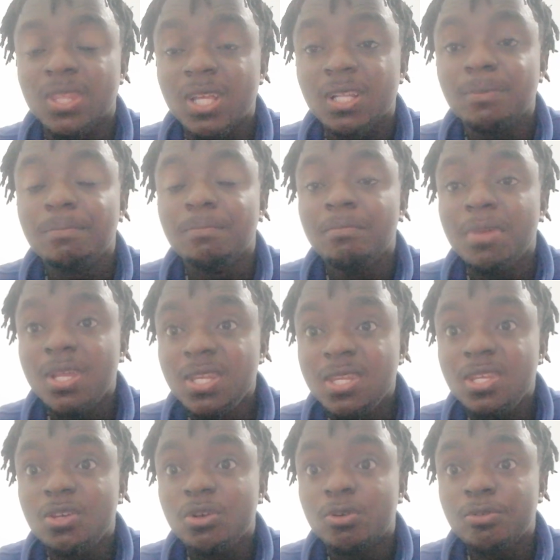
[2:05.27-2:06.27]
That
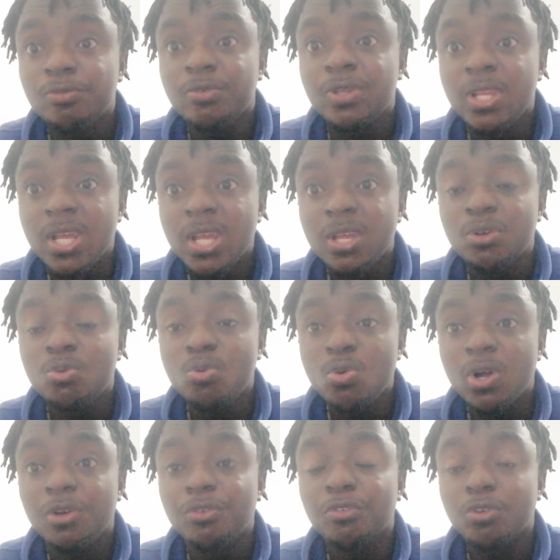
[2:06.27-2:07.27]
many of them
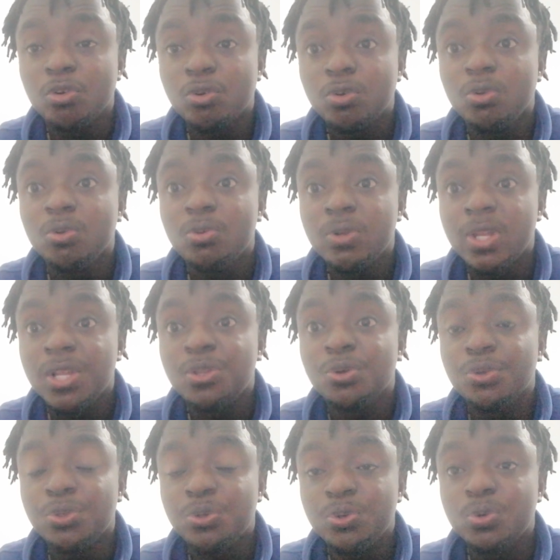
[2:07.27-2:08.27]
who have
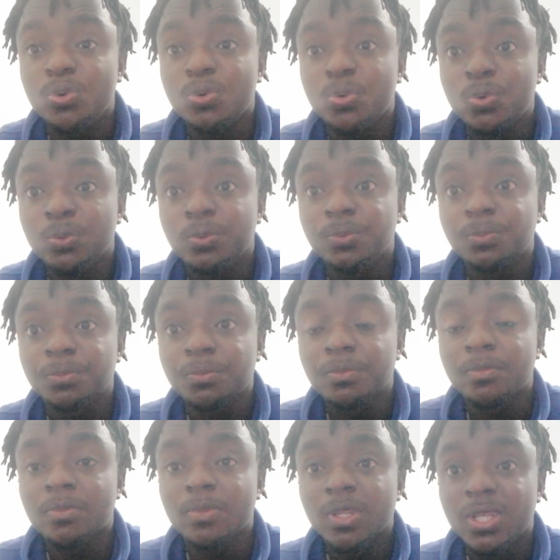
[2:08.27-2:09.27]
concluded on you
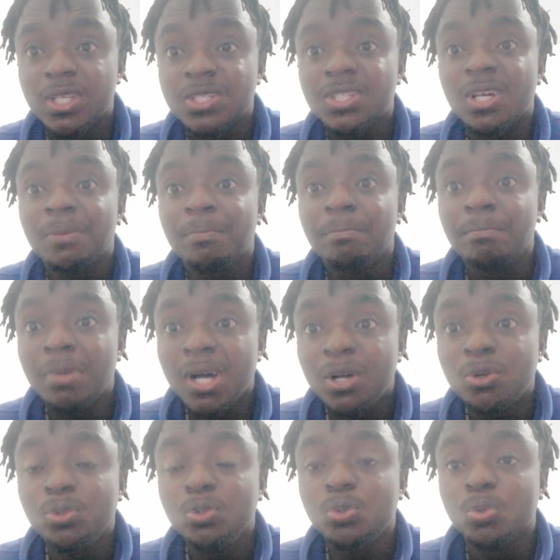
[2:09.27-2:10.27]
is
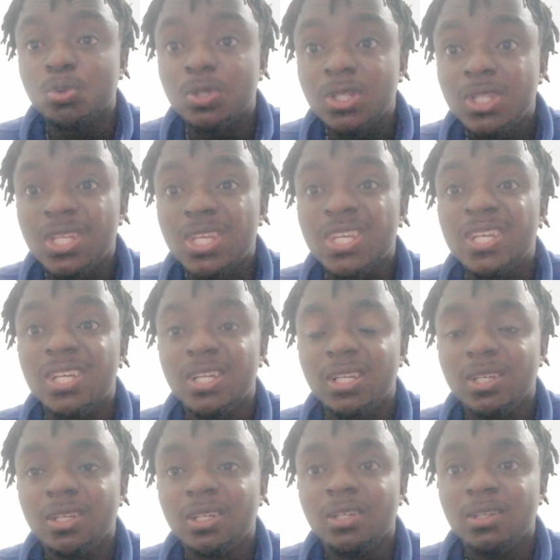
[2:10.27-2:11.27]
about to
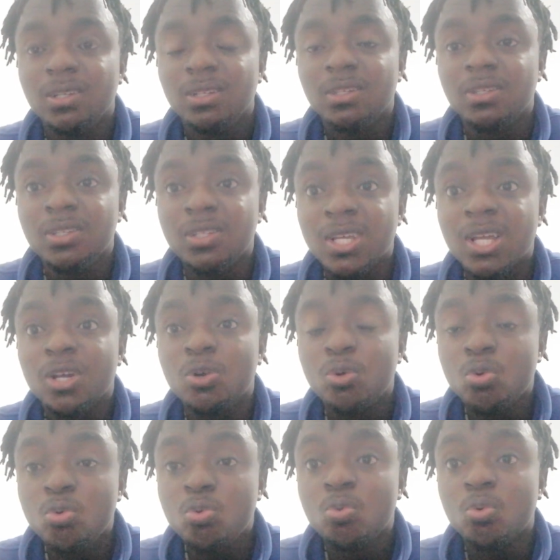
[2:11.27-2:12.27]
take their
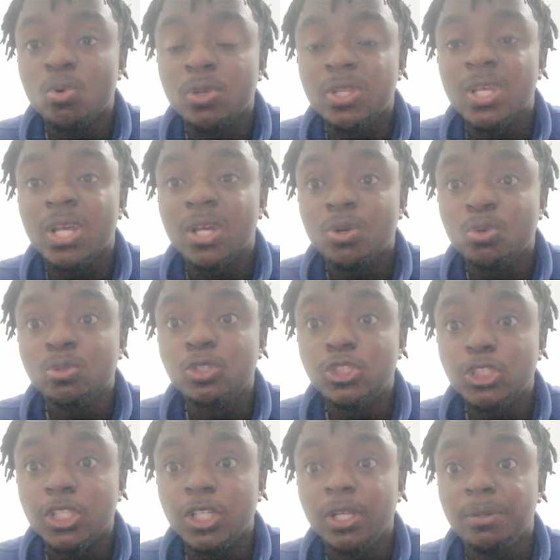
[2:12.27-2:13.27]
own or their own
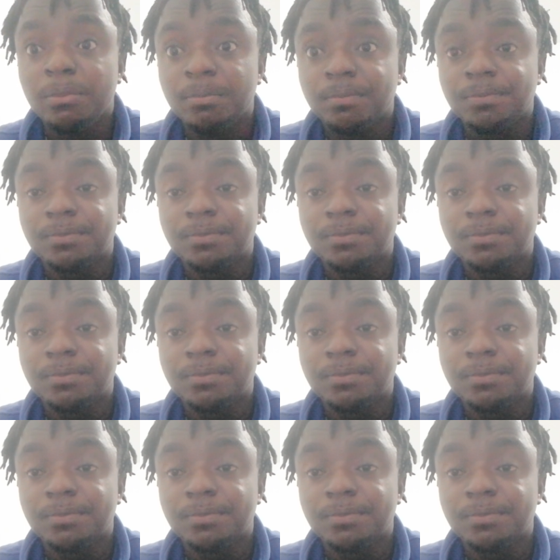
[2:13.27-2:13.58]
share.